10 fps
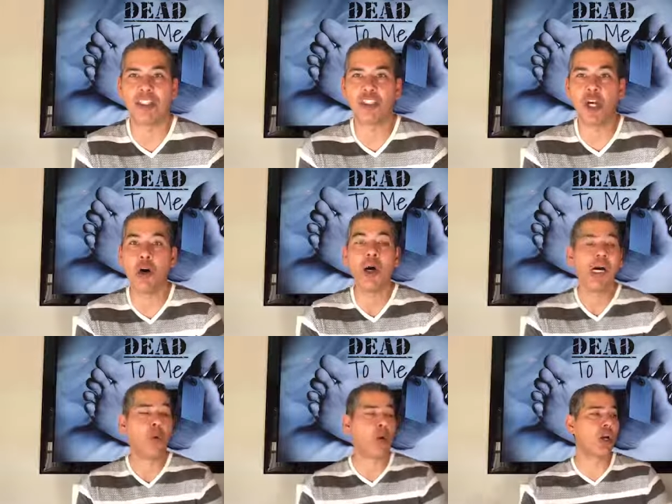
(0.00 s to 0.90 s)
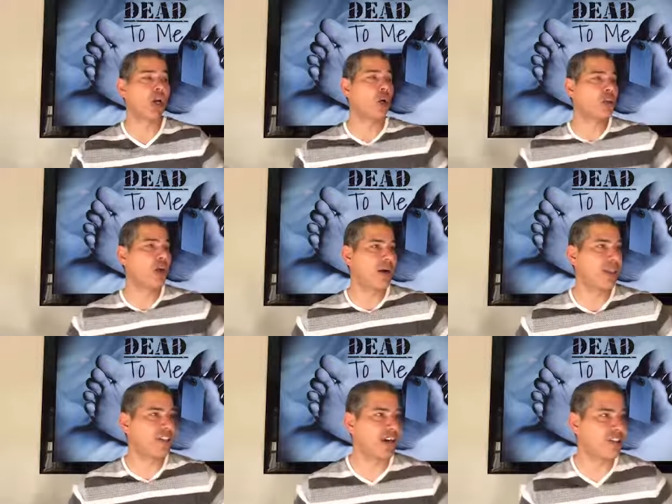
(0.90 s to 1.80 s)
So we're going to go into our
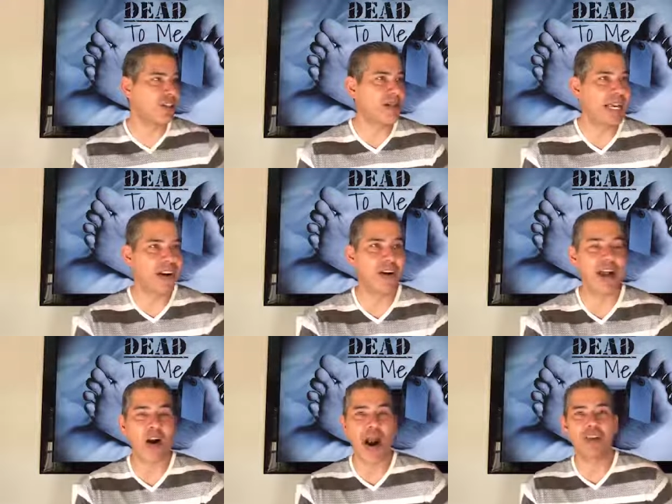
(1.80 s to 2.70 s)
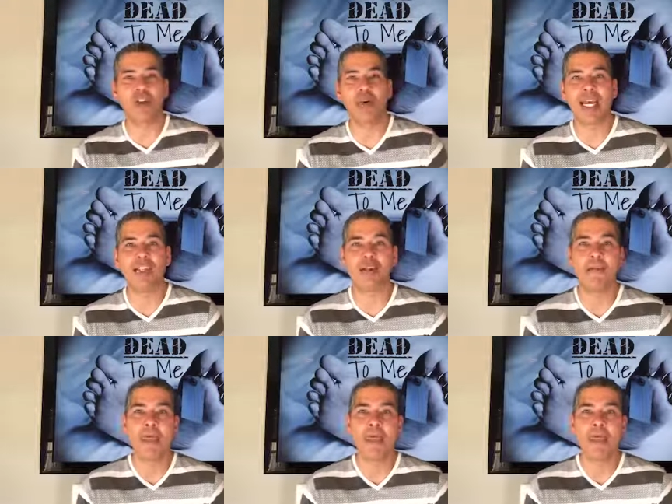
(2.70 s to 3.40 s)
discussion here at our house location.